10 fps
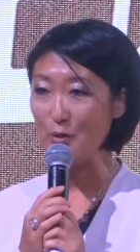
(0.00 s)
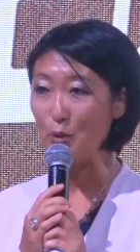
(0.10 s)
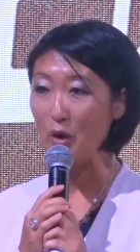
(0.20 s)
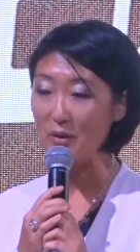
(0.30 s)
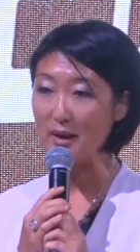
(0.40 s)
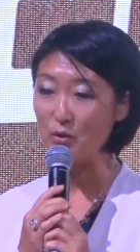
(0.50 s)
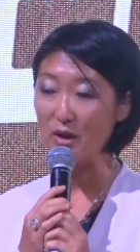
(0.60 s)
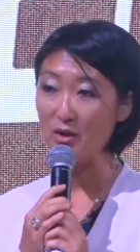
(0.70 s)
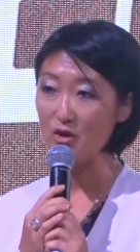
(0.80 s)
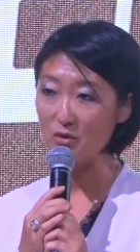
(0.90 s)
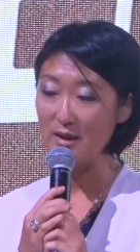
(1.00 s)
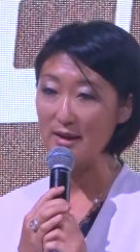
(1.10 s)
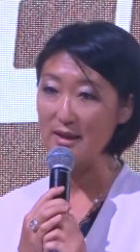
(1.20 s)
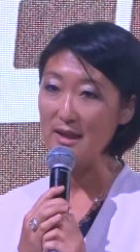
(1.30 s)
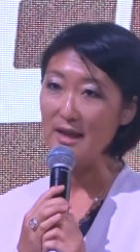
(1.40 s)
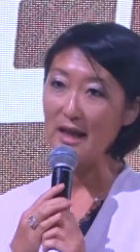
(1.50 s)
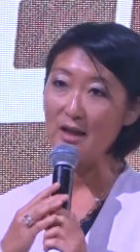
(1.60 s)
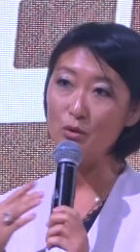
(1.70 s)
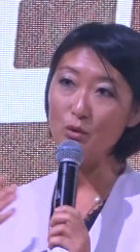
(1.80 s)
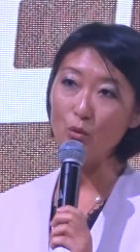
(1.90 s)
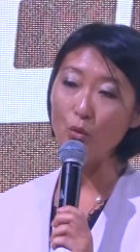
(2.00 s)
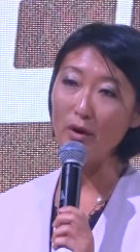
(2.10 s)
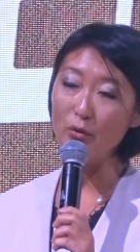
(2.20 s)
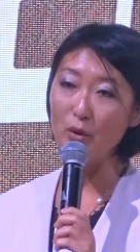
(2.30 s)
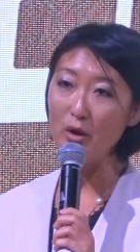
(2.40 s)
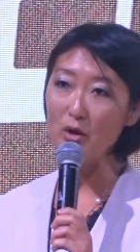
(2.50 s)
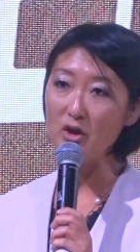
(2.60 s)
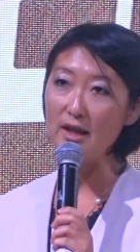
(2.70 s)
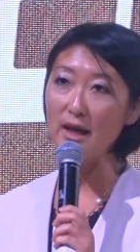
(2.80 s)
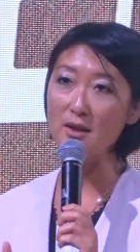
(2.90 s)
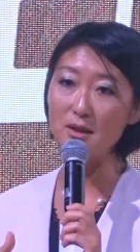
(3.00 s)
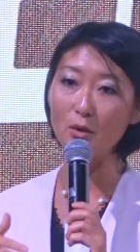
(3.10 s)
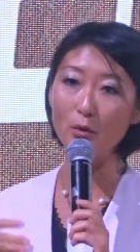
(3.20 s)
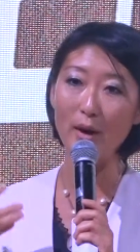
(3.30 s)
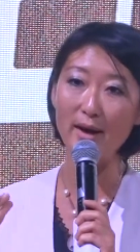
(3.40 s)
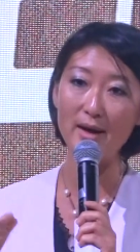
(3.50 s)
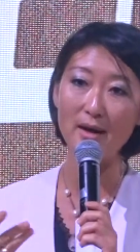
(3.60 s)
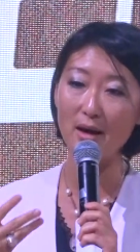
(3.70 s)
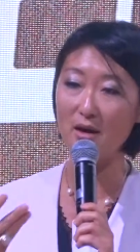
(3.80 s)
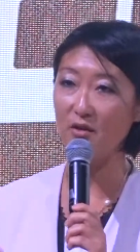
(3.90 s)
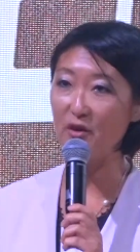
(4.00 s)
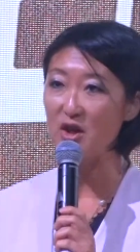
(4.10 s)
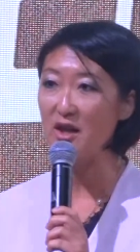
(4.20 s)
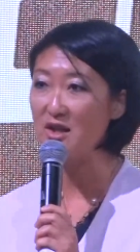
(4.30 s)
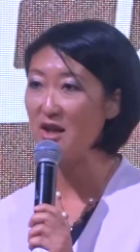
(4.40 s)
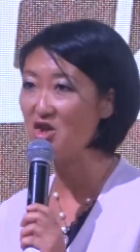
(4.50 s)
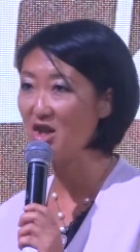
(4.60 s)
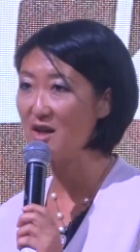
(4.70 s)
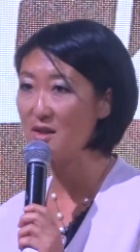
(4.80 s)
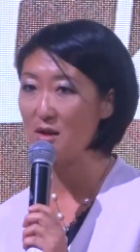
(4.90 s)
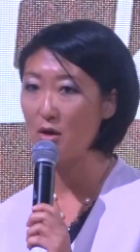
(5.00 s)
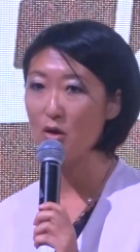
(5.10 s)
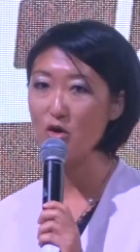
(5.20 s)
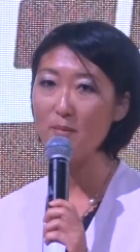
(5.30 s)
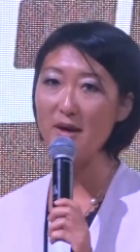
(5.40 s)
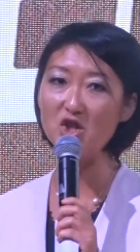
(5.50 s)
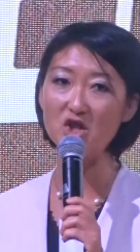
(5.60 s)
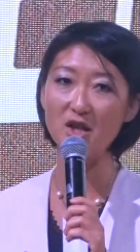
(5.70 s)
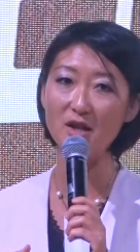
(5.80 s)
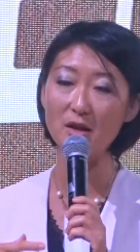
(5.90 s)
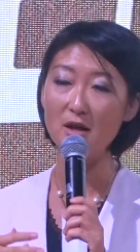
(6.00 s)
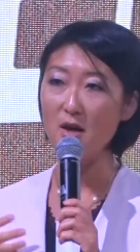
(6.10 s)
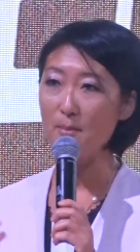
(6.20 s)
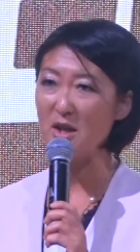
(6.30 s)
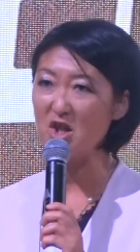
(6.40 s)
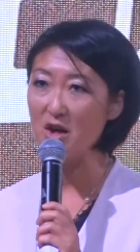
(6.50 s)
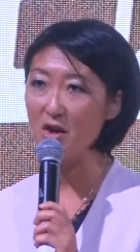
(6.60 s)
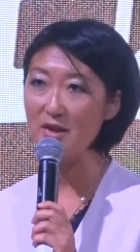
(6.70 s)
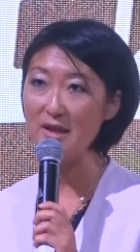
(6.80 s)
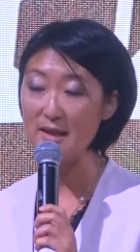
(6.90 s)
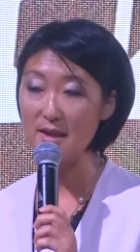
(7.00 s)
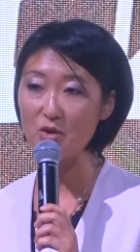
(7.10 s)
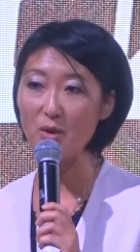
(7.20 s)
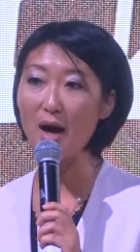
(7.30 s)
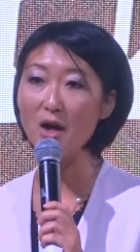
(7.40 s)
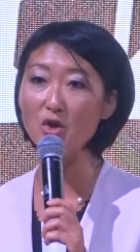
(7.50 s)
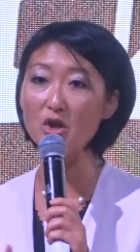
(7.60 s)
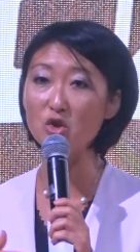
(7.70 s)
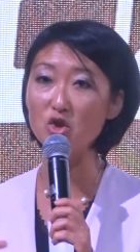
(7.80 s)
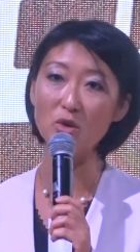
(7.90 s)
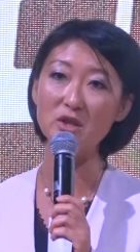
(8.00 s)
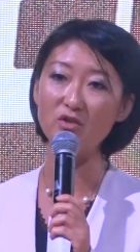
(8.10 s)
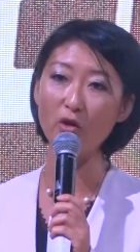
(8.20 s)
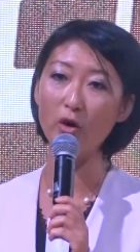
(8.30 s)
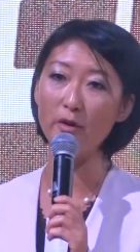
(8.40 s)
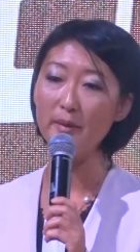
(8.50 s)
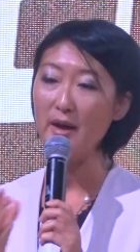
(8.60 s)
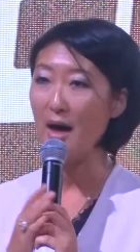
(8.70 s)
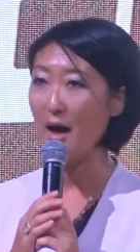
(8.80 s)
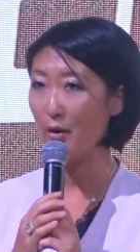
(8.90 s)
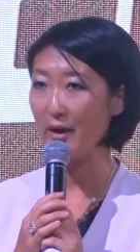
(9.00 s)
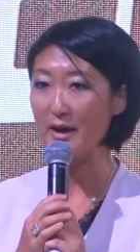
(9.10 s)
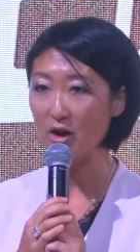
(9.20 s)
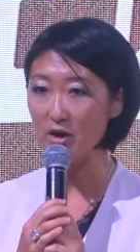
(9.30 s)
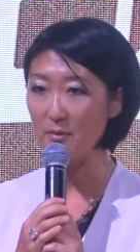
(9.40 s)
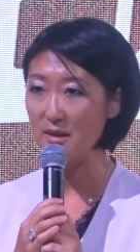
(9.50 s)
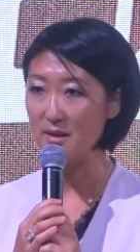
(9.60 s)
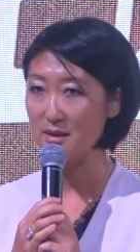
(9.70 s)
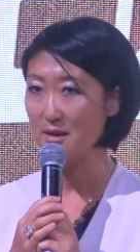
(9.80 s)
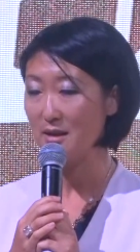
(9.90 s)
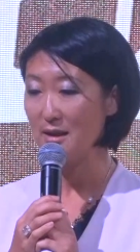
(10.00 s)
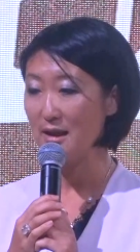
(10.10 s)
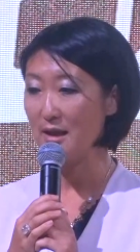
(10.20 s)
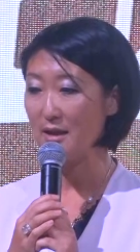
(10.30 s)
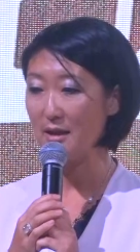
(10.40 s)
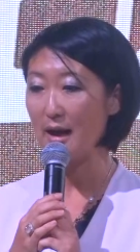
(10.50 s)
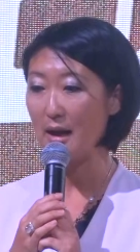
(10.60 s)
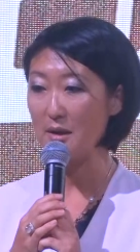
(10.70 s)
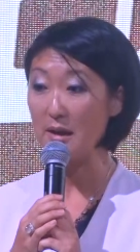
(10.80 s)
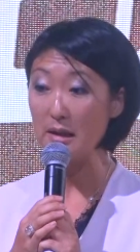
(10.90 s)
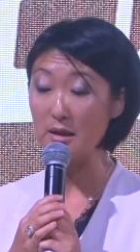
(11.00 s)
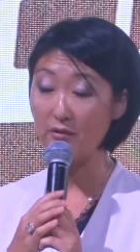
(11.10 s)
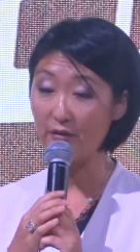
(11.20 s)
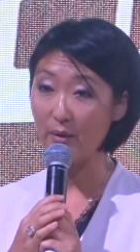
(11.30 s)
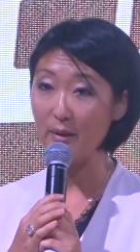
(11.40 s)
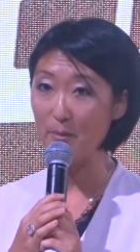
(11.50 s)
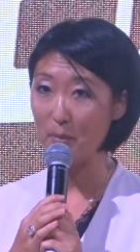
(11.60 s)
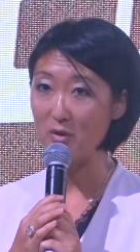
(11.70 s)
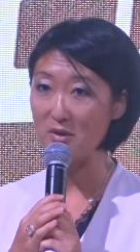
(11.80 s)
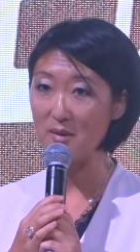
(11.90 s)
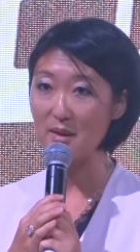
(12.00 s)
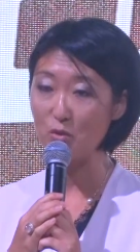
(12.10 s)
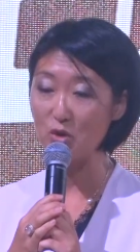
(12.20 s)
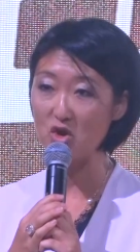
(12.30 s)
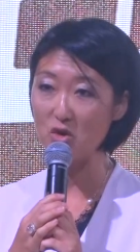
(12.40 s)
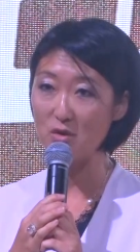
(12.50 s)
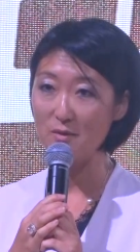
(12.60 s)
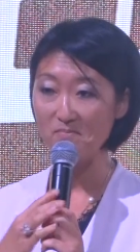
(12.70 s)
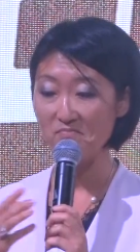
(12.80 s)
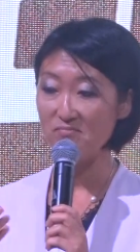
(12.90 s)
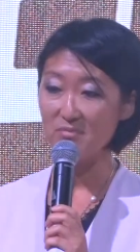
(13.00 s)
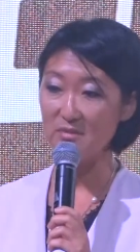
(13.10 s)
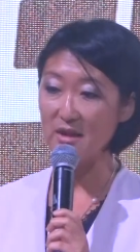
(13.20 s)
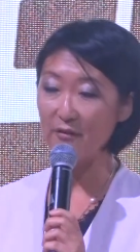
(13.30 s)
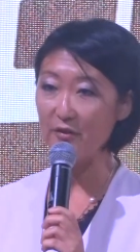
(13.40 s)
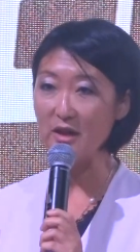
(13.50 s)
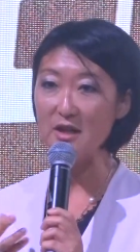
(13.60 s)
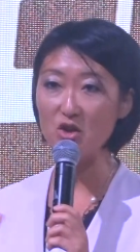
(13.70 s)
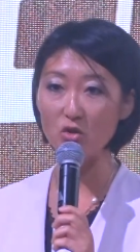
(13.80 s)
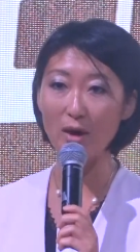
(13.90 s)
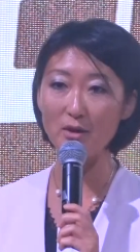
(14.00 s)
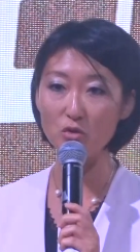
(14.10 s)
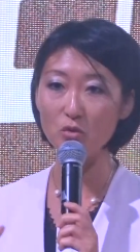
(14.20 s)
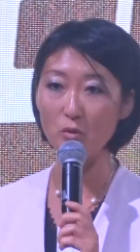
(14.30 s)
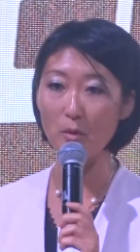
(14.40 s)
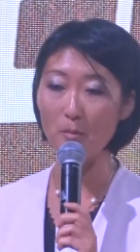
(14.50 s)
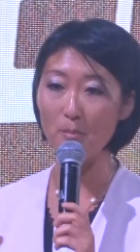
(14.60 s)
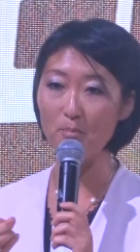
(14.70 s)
world that we're entering. And when we're looking at the way artificial intelligence, automation, machine learning, etc., are going to transform our economies, I think it's very important that we should definitely try to